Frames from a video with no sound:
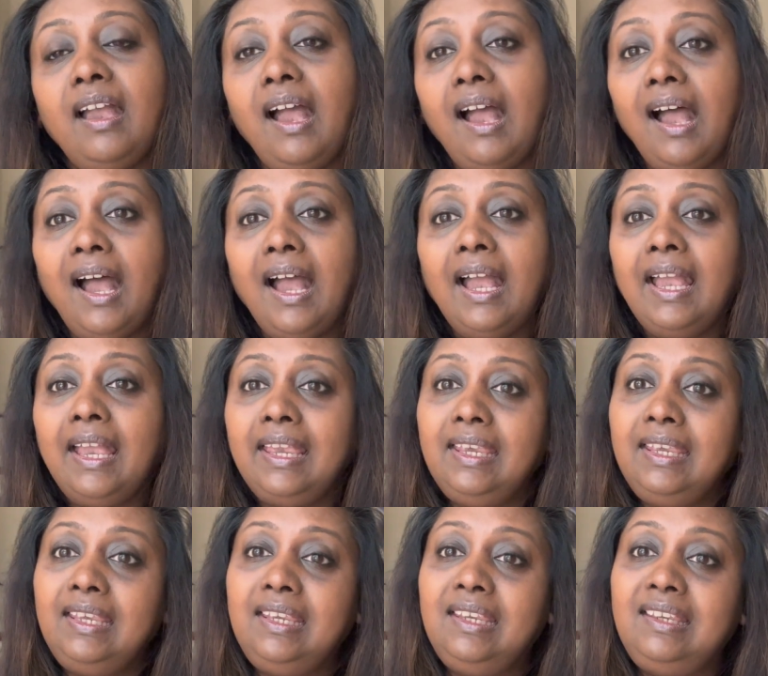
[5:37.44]

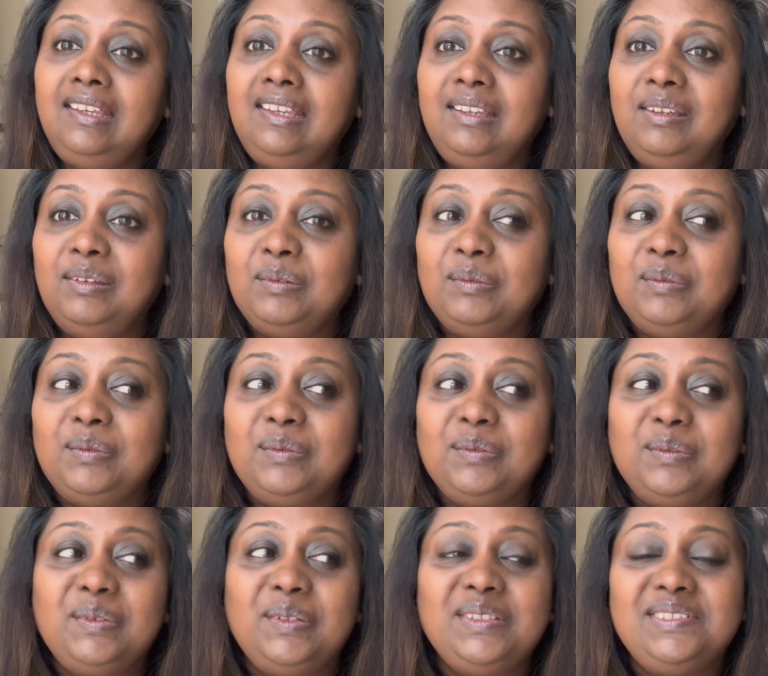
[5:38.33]
I
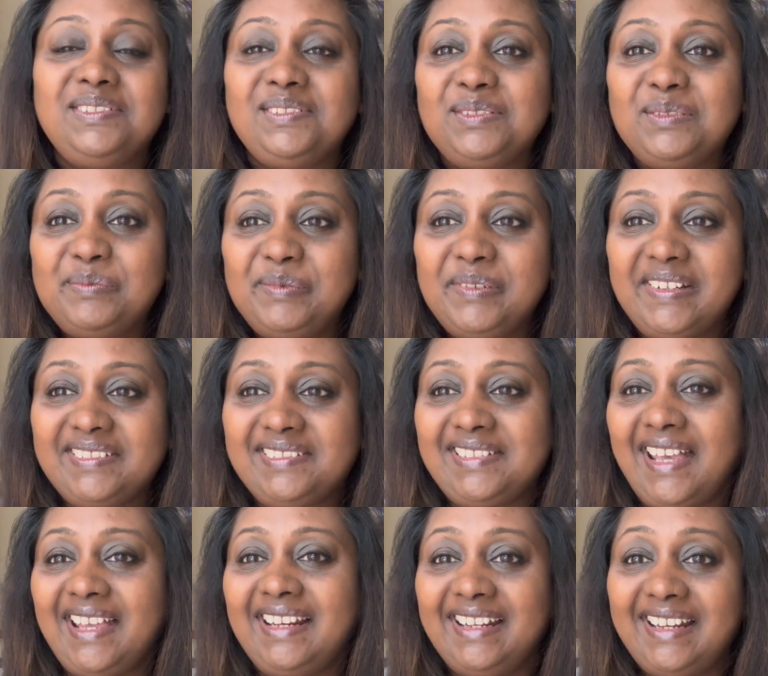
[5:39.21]
was super
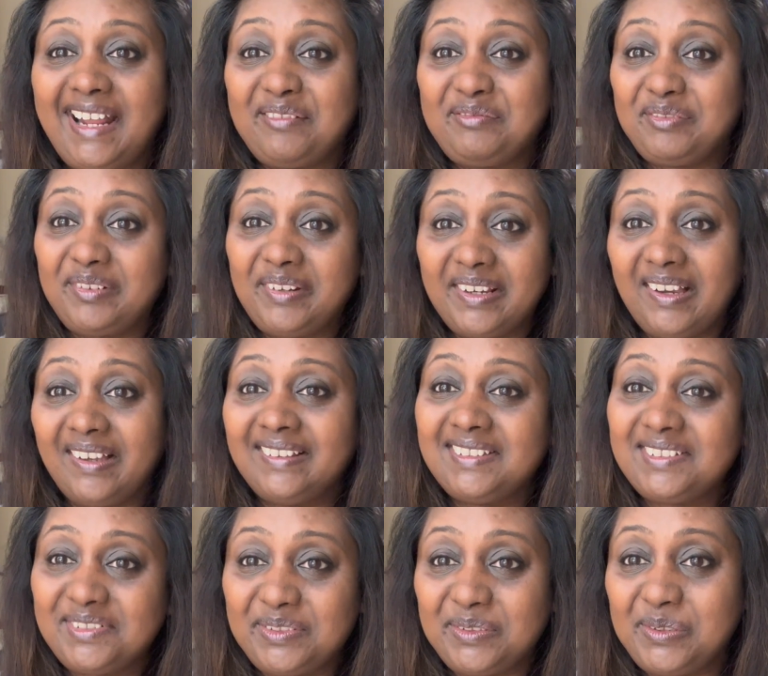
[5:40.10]
excited after I
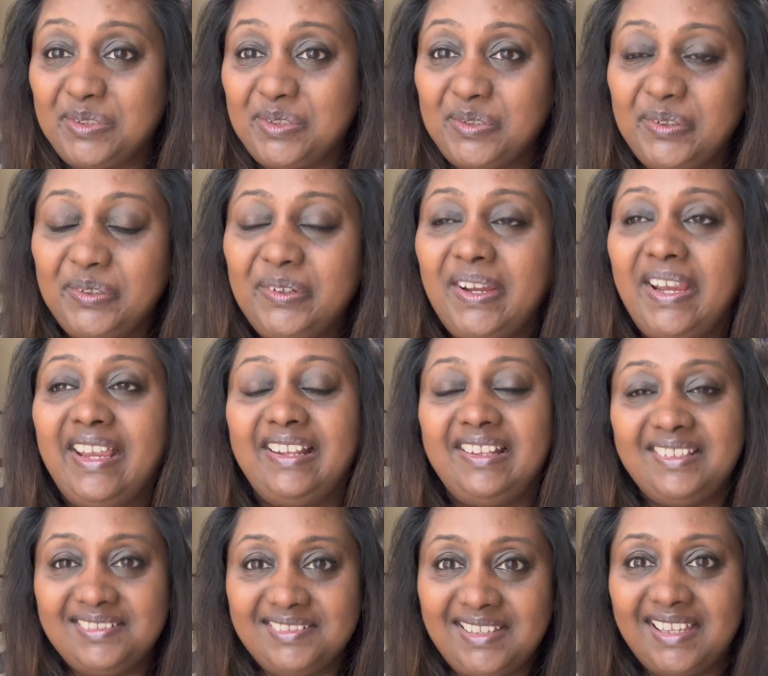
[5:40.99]
got the serger,
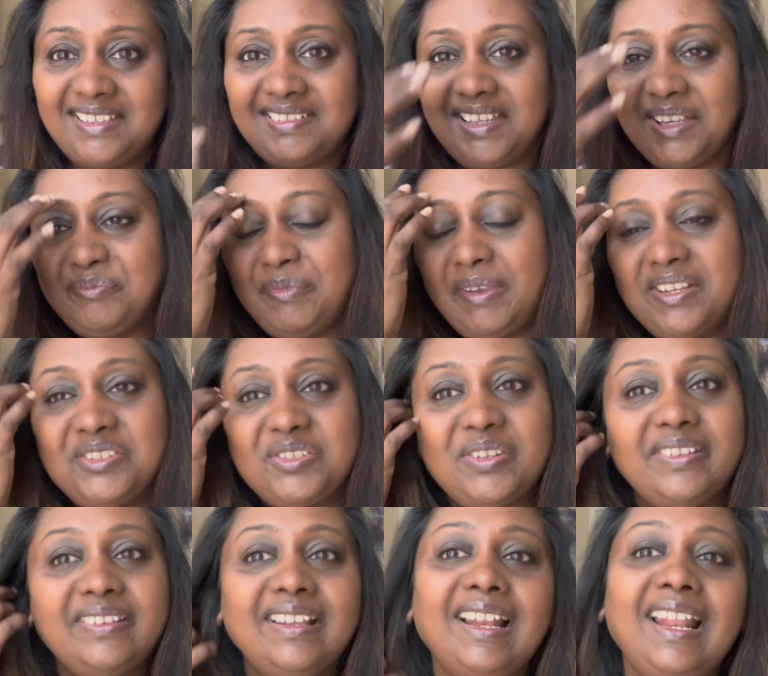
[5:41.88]
as I
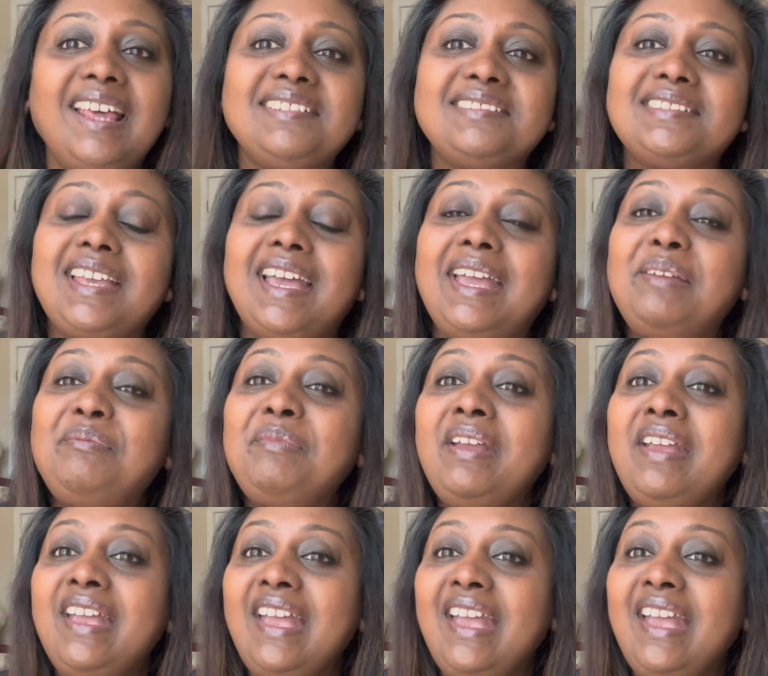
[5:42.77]
mentioned the last time.